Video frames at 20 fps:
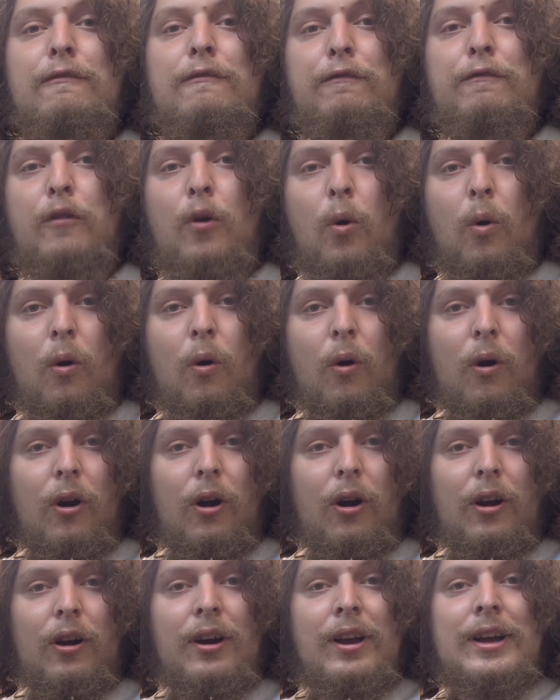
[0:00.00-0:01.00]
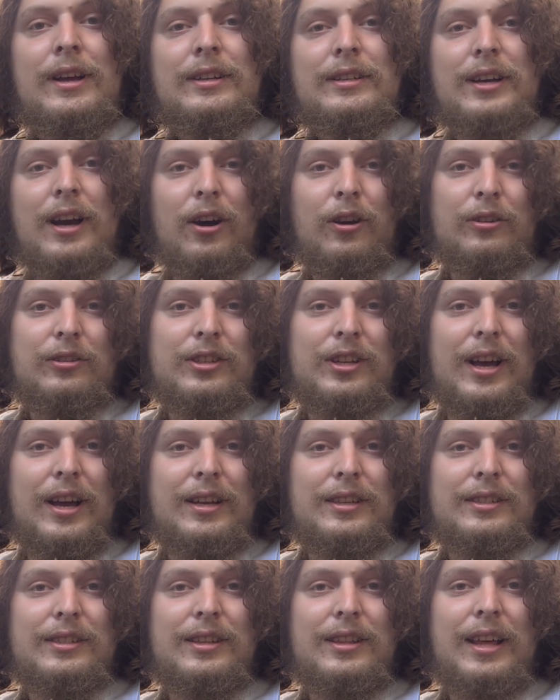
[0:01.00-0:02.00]
4 tells
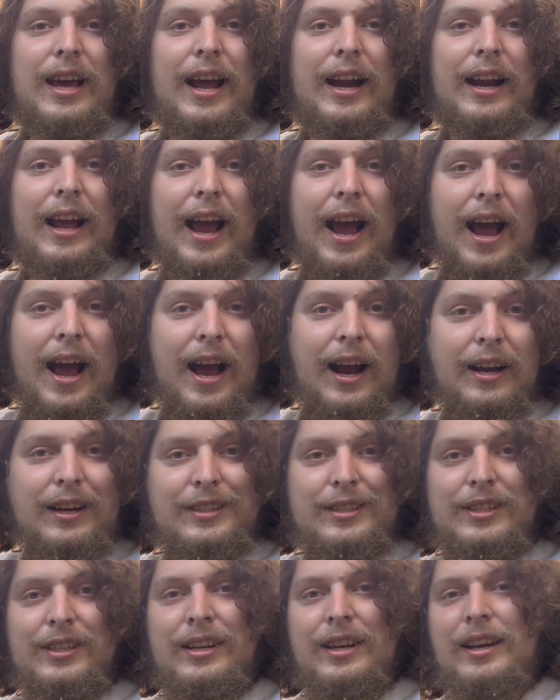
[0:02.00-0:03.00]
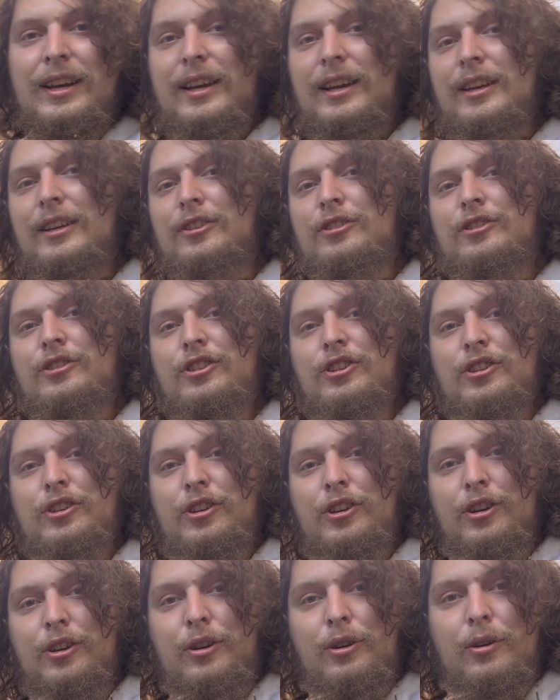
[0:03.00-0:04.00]
us that x is
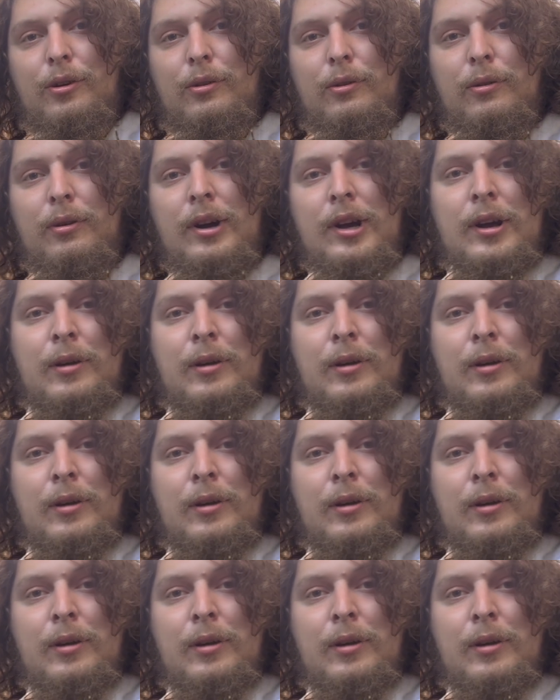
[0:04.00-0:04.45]
2,